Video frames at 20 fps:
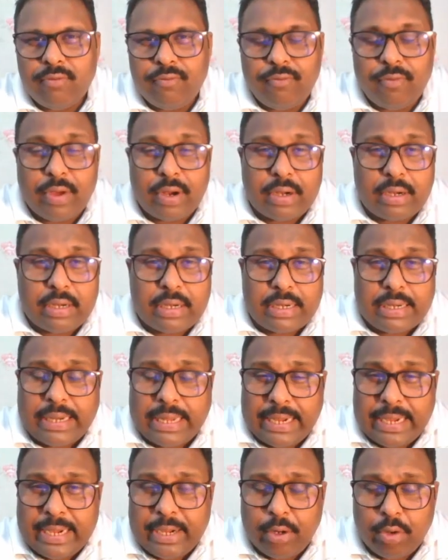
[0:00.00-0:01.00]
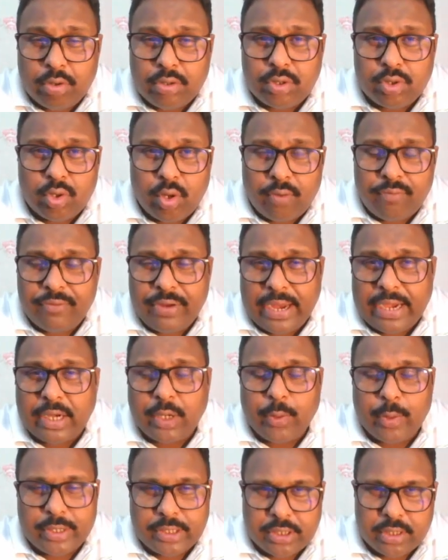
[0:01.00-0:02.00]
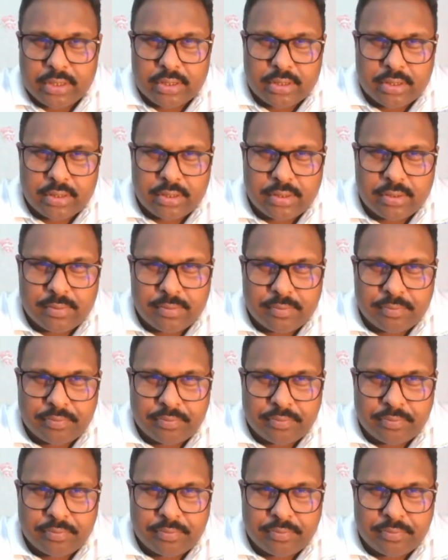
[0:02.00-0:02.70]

for daily dose of gate questions.